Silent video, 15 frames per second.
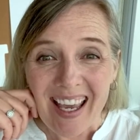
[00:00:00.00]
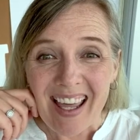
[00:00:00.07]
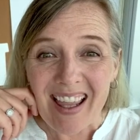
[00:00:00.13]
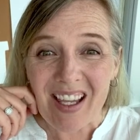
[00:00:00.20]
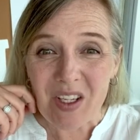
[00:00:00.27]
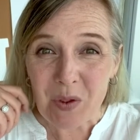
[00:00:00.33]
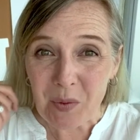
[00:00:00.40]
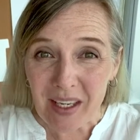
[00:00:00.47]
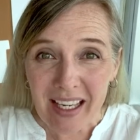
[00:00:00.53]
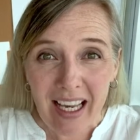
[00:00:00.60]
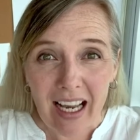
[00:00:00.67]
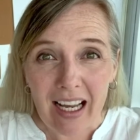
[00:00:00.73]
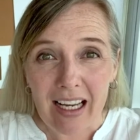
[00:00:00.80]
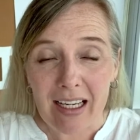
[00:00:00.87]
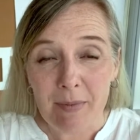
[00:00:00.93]
This week,
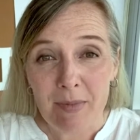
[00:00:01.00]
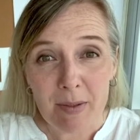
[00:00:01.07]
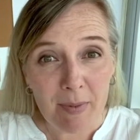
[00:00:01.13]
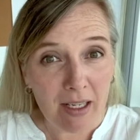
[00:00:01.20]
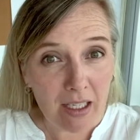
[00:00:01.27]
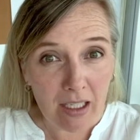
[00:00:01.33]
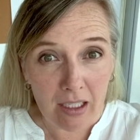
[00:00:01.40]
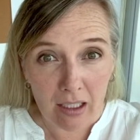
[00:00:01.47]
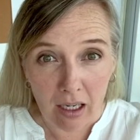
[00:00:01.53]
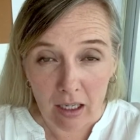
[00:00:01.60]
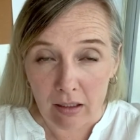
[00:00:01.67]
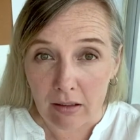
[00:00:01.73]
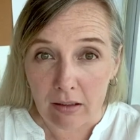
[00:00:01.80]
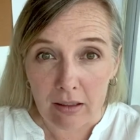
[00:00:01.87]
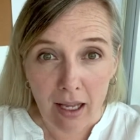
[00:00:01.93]
I'm spending
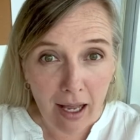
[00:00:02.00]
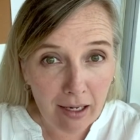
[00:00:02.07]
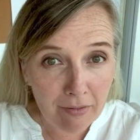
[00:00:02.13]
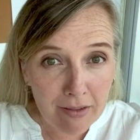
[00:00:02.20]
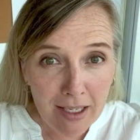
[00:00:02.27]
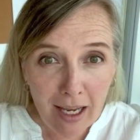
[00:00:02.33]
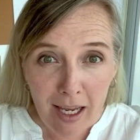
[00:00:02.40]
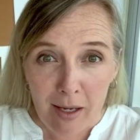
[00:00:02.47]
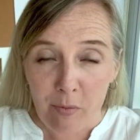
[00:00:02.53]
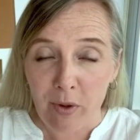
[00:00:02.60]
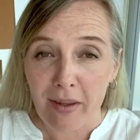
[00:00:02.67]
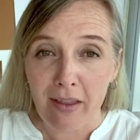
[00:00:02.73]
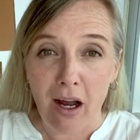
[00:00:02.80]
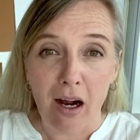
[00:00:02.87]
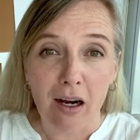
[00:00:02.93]
a lot of time
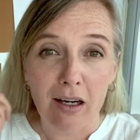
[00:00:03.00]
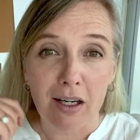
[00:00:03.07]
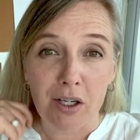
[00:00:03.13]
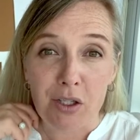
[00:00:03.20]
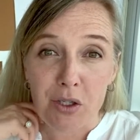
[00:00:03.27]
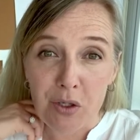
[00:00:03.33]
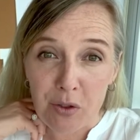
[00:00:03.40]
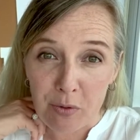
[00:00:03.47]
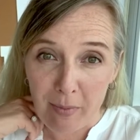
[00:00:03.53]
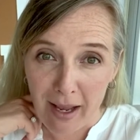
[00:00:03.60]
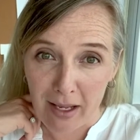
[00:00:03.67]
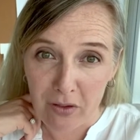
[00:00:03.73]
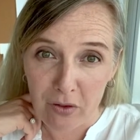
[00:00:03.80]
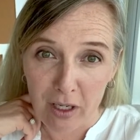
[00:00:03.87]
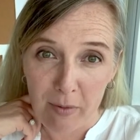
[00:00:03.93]
with our new
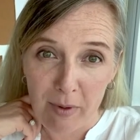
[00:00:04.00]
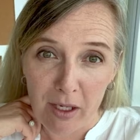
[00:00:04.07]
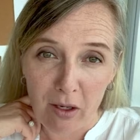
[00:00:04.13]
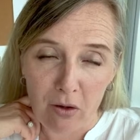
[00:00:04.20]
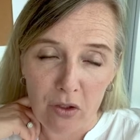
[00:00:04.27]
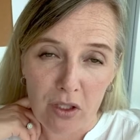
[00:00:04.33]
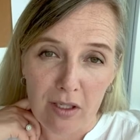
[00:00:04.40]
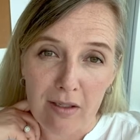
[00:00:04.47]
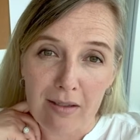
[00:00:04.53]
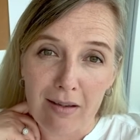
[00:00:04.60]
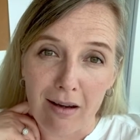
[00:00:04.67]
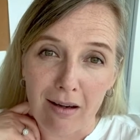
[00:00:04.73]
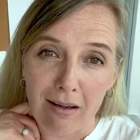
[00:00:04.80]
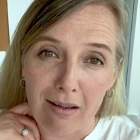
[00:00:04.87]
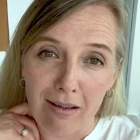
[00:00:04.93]
Master IEP coaches.
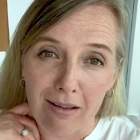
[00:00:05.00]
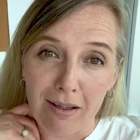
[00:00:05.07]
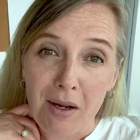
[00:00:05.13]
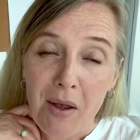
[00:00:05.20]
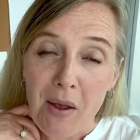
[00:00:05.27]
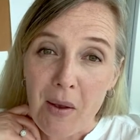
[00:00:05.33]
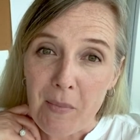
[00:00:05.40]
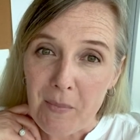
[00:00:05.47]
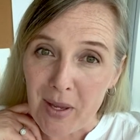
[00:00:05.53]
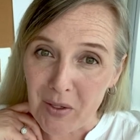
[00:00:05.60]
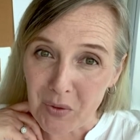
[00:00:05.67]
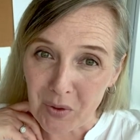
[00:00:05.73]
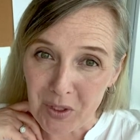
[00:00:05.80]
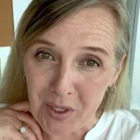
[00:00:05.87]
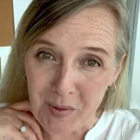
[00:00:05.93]
Our
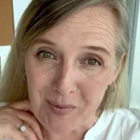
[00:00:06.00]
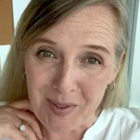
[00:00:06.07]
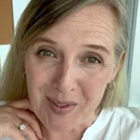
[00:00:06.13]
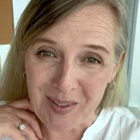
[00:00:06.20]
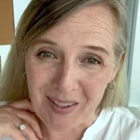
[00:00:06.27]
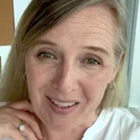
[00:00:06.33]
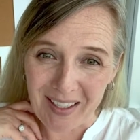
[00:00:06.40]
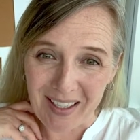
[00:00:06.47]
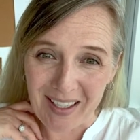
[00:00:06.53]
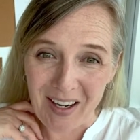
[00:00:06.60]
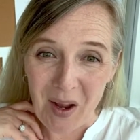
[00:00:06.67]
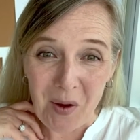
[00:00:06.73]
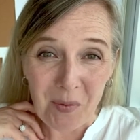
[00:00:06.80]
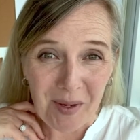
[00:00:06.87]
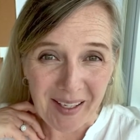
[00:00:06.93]
mentorship started
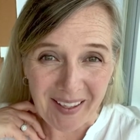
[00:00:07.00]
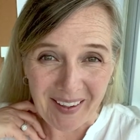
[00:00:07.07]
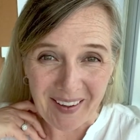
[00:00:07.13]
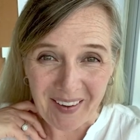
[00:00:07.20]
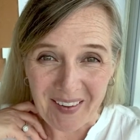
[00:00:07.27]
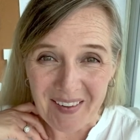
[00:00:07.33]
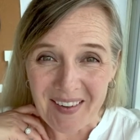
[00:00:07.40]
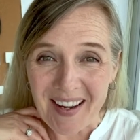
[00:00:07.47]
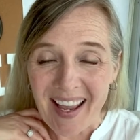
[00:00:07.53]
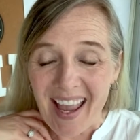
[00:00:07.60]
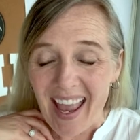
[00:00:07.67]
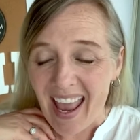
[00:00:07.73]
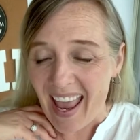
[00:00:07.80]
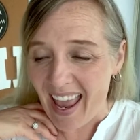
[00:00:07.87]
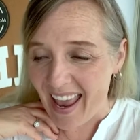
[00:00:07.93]
a week ago,
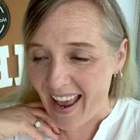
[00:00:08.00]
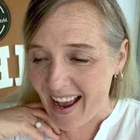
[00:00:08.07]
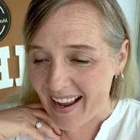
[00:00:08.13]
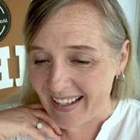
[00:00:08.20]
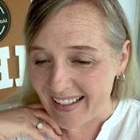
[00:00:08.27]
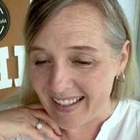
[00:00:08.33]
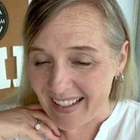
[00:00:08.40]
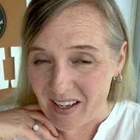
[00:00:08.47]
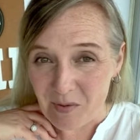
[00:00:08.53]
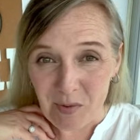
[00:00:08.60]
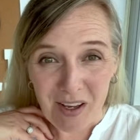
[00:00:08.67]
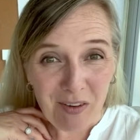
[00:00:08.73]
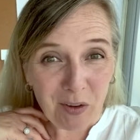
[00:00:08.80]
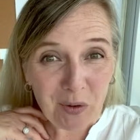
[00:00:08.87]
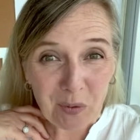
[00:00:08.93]
and
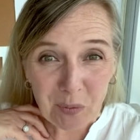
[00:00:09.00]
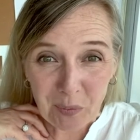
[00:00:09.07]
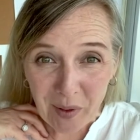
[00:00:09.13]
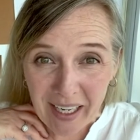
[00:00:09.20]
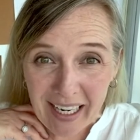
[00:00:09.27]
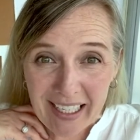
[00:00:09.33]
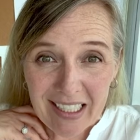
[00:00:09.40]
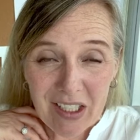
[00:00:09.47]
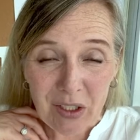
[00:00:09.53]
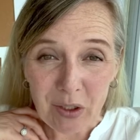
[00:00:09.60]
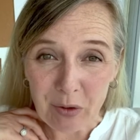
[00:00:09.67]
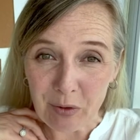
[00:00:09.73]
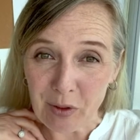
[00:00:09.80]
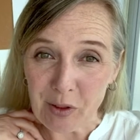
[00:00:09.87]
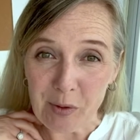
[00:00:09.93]
we have a great
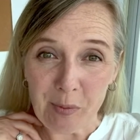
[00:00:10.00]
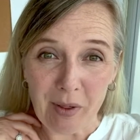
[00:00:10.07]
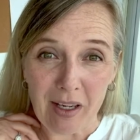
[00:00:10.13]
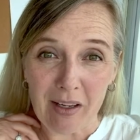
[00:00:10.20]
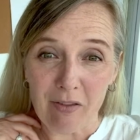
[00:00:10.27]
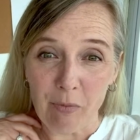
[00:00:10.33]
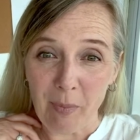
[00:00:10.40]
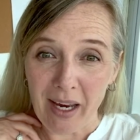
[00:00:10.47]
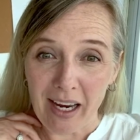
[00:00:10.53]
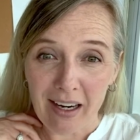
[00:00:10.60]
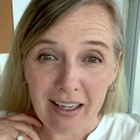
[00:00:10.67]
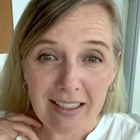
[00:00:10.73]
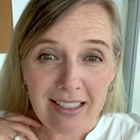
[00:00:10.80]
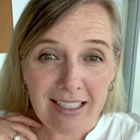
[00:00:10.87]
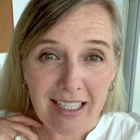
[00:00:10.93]
group of
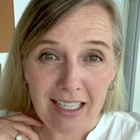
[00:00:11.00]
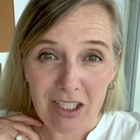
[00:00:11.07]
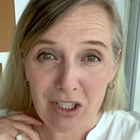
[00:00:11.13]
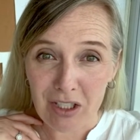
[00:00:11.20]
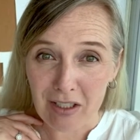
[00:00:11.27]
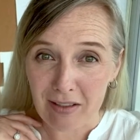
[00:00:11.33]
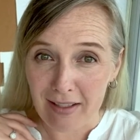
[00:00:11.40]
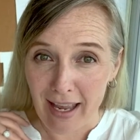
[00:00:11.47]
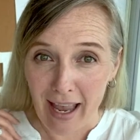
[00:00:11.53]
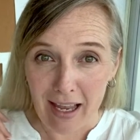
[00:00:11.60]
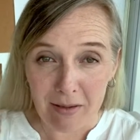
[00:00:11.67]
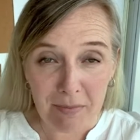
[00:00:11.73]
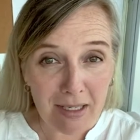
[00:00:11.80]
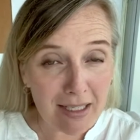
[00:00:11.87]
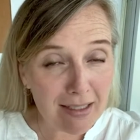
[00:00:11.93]
parents, teachers,
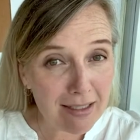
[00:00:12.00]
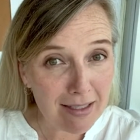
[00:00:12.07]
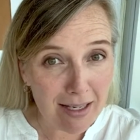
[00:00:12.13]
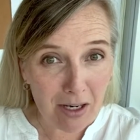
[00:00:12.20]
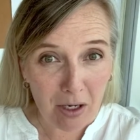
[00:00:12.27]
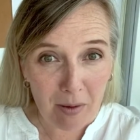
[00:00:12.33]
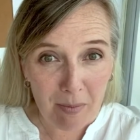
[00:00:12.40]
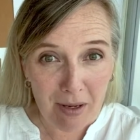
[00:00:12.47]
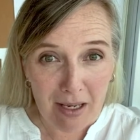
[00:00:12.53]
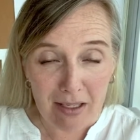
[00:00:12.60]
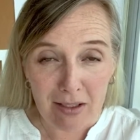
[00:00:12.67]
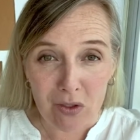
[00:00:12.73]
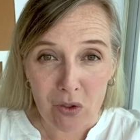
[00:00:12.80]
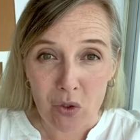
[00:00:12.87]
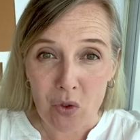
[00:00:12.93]
admins,
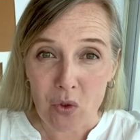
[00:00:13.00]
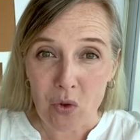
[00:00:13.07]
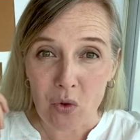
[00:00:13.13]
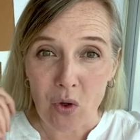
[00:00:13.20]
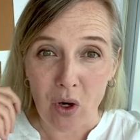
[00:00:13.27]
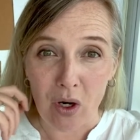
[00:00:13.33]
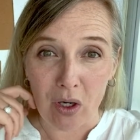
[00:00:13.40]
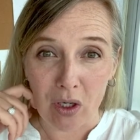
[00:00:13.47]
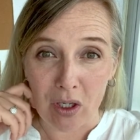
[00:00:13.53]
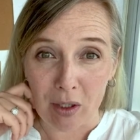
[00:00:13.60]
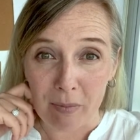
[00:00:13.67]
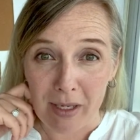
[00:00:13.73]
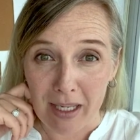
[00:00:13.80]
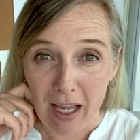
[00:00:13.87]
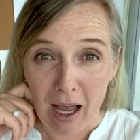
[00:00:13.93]
therapists who are
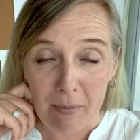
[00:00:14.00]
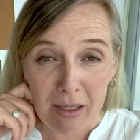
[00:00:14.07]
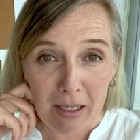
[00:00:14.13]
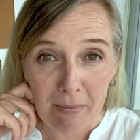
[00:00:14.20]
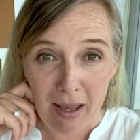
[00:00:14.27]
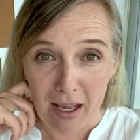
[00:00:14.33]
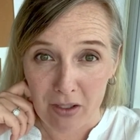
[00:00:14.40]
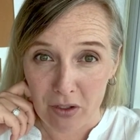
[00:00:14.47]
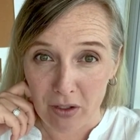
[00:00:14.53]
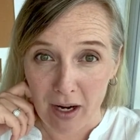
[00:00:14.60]
becoming Master